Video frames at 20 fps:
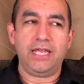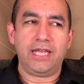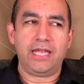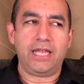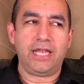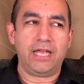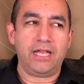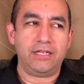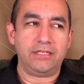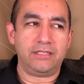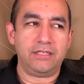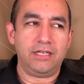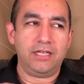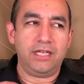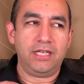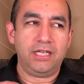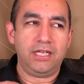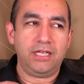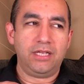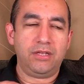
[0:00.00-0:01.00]
And
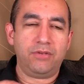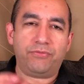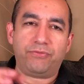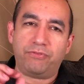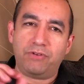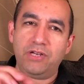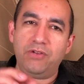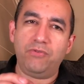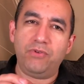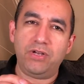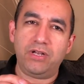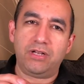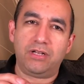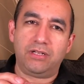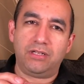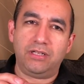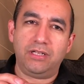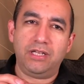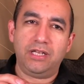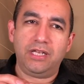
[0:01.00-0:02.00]
Free
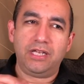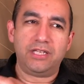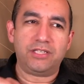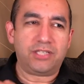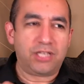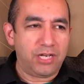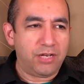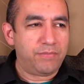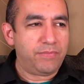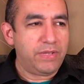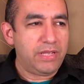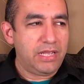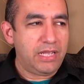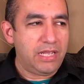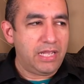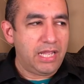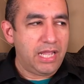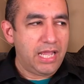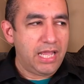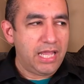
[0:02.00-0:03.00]
Will is going to
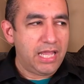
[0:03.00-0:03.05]
be